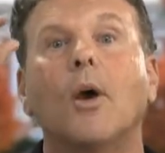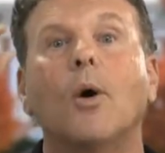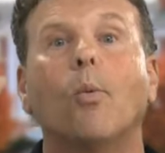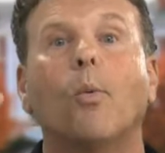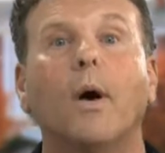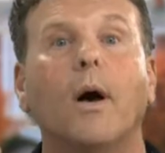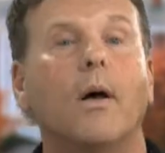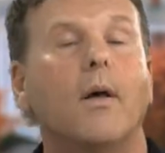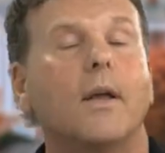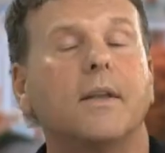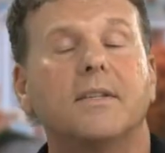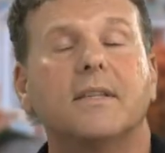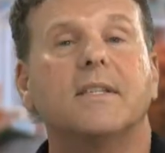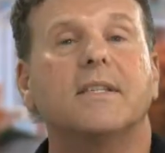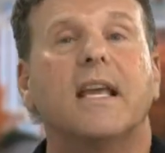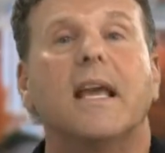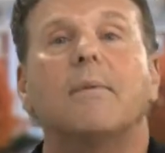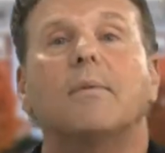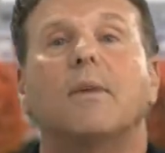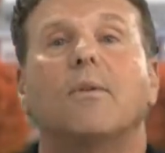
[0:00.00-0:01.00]
Well, it's the
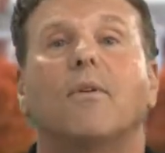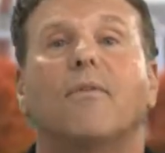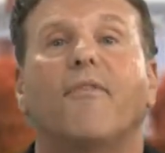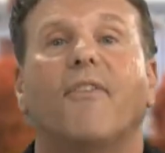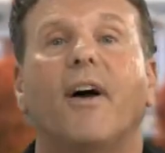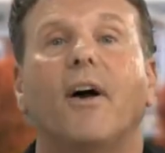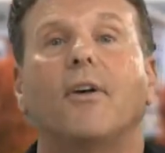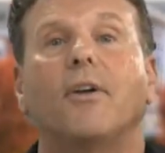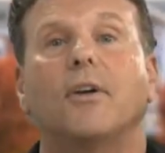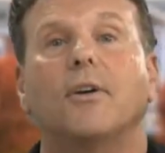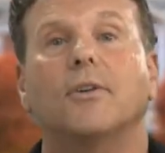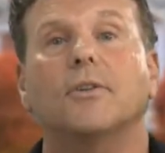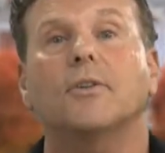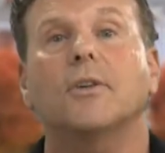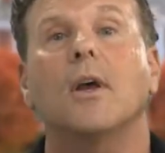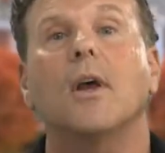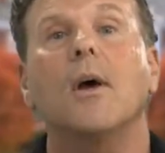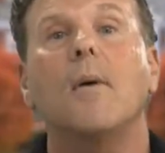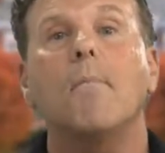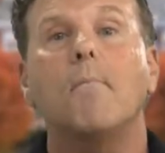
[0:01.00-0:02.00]
same thing with
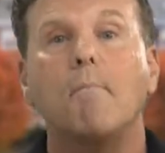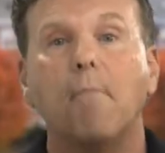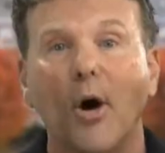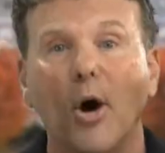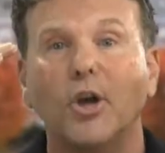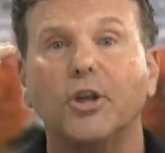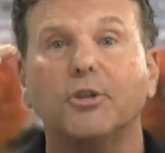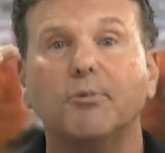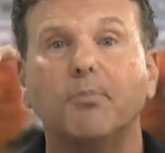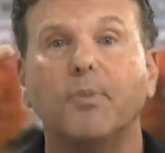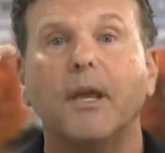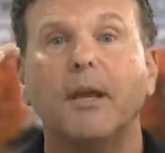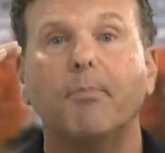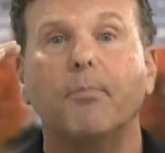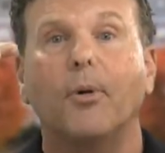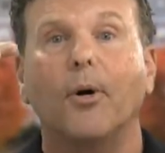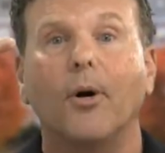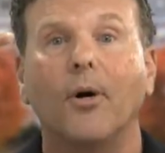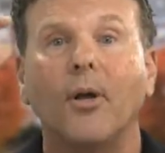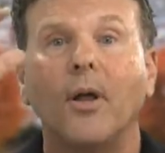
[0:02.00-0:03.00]
failures. Most
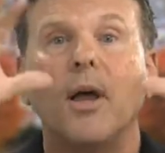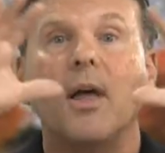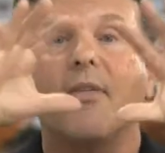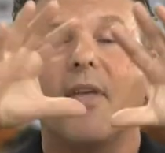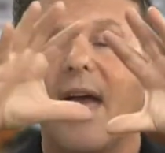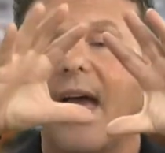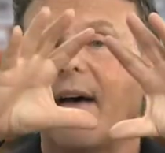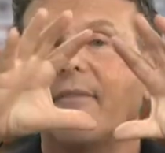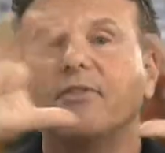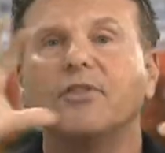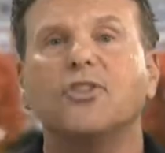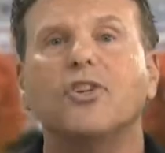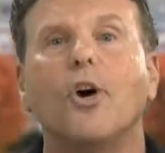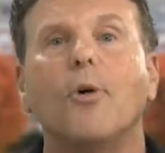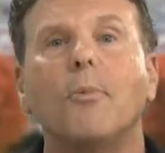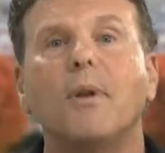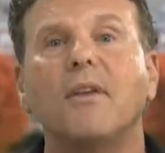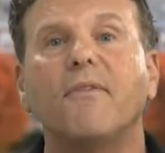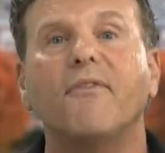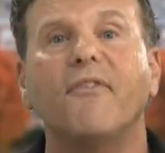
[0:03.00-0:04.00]
people, they have
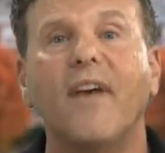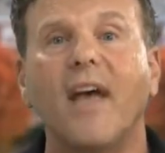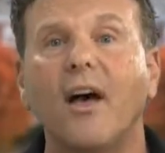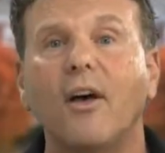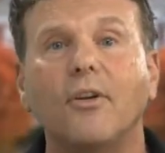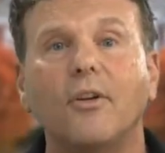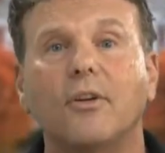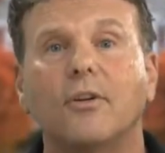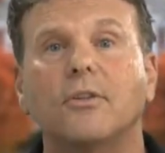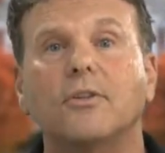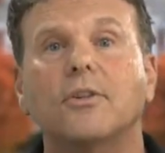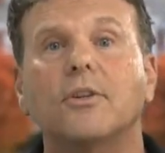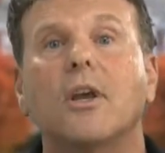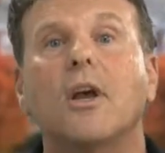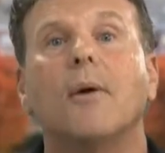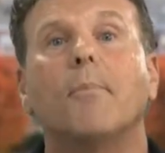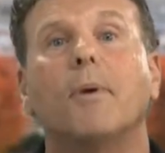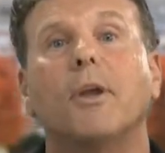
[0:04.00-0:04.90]
so many failures,